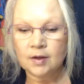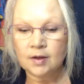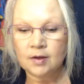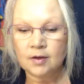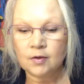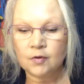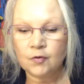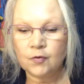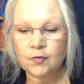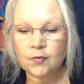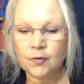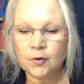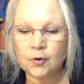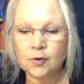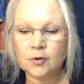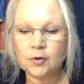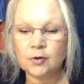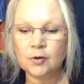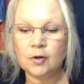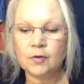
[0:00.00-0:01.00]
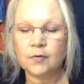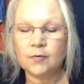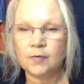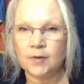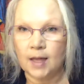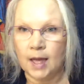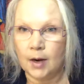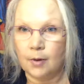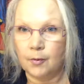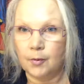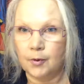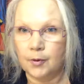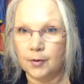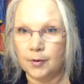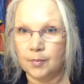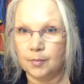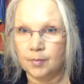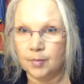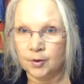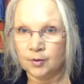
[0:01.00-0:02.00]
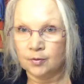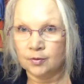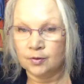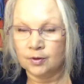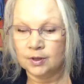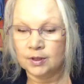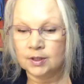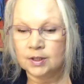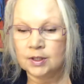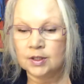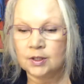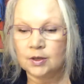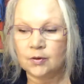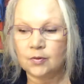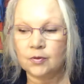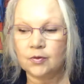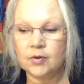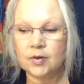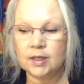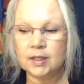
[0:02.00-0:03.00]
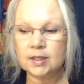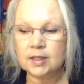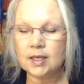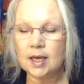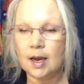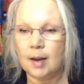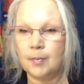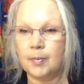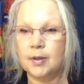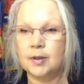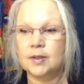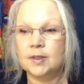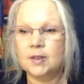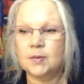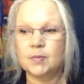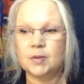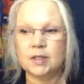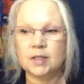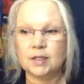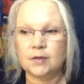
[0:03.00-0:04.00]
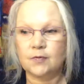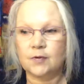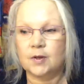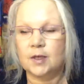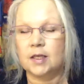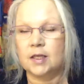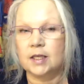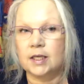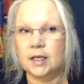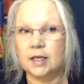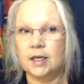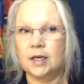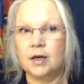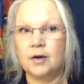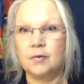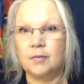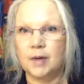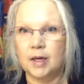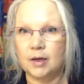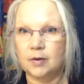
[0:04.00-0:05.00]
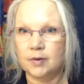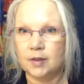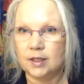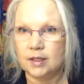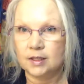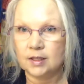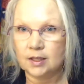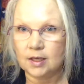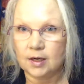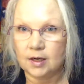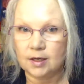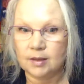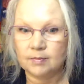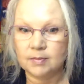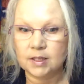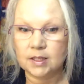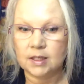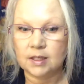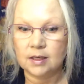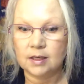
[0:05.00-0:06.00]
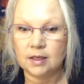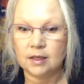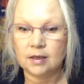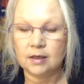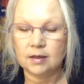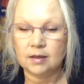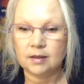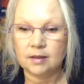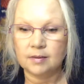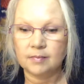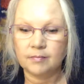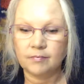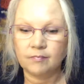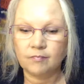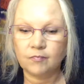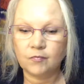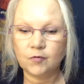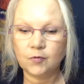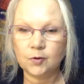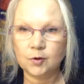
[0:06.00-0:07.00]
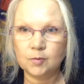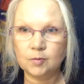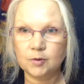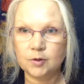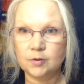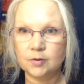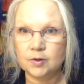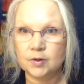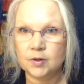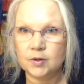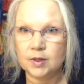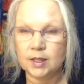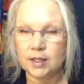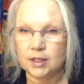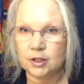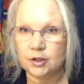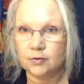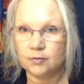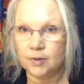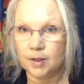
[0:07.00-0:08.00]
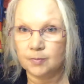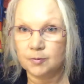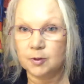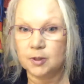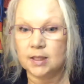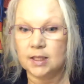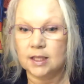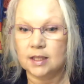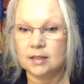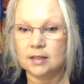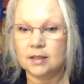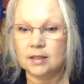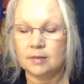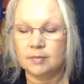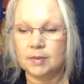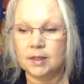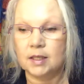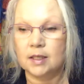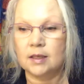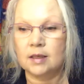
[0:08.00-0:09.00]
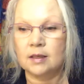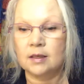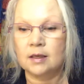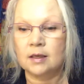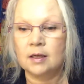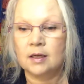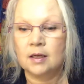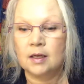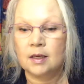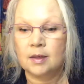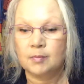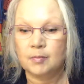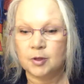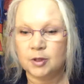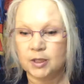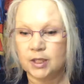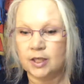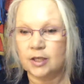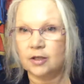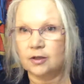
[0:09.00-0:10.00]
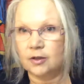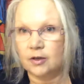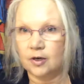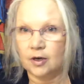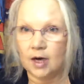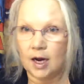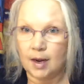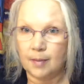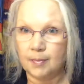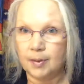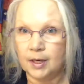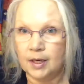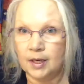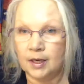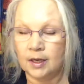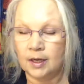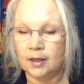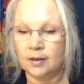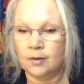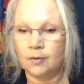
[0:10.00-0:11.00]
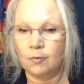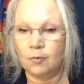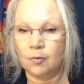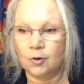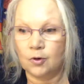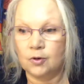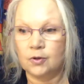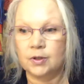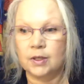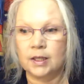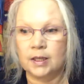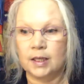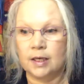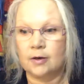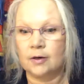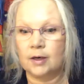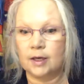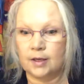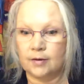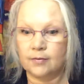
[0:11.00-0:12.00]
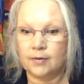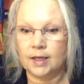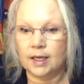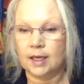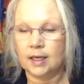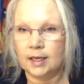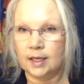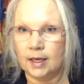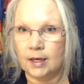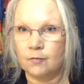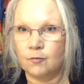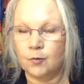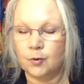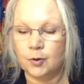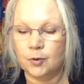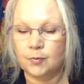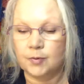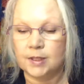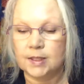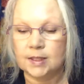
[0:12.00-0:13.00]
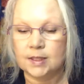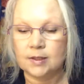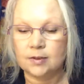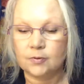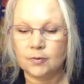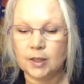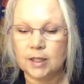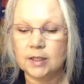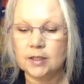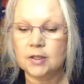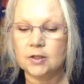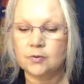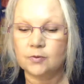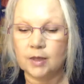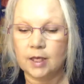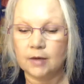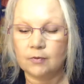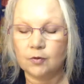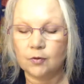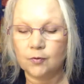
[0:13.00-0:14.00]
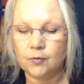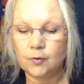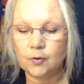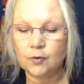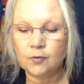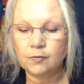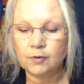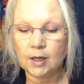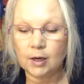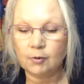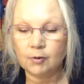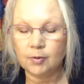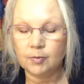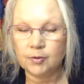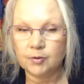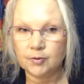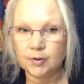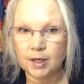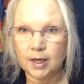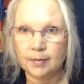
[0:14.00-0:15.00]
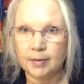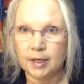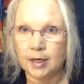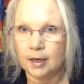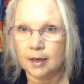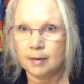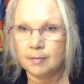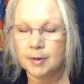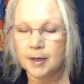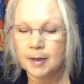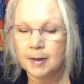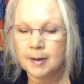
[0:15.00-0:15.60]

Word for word: full flower moon. So things happen specifically around these times, like um, full moons. They do represent something particular happening in the world, and they're given that name for a reason, right? So we have a full flower moon coming up.